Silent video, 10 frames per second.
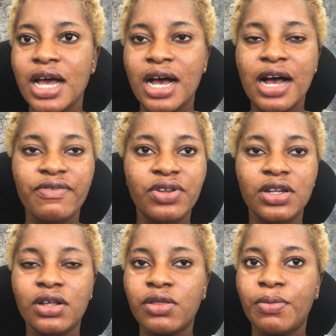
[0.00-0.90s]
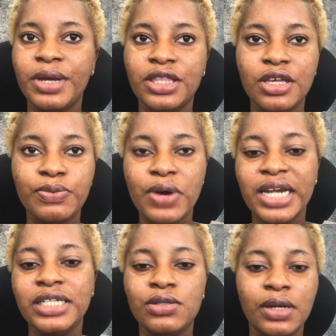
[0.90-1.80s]
I have a lot on my table. I
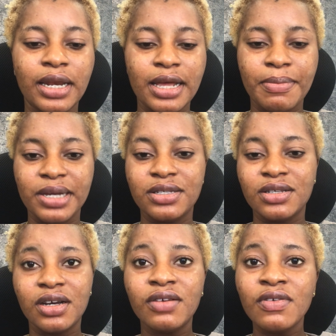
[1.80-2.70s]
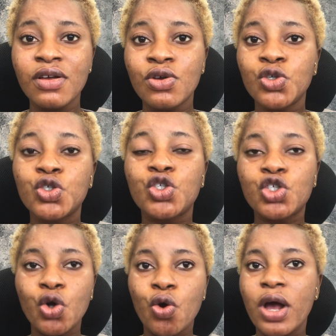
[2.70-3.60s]
need to clear myself
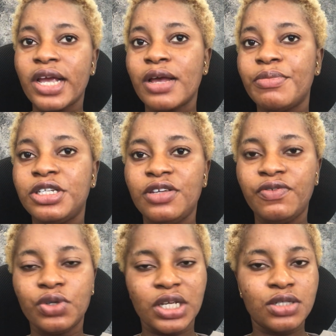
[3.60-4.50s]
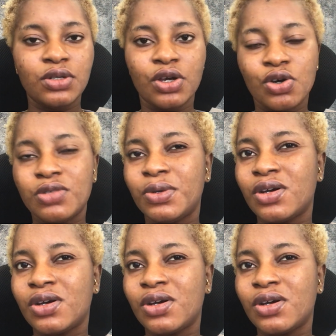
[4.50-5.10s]
so I can be devoted to the course,